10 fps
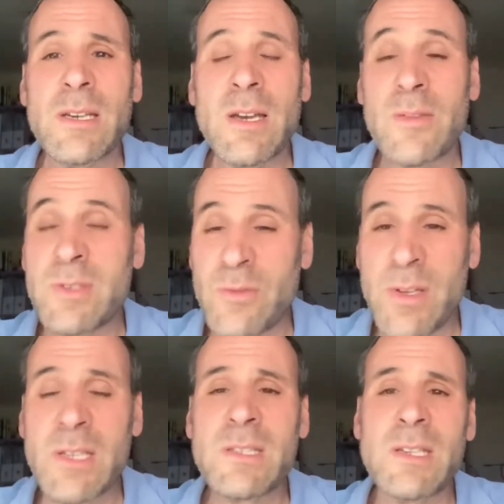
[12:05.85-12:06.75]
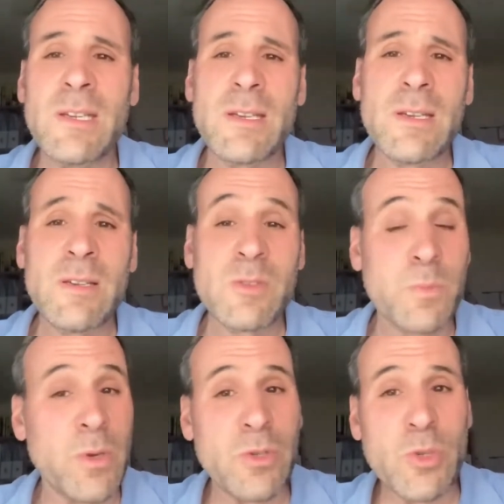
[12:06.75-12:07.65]
of divinity,
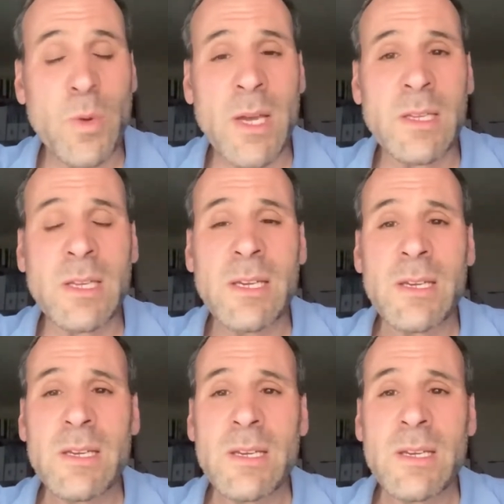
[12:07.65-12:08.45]
spirituality,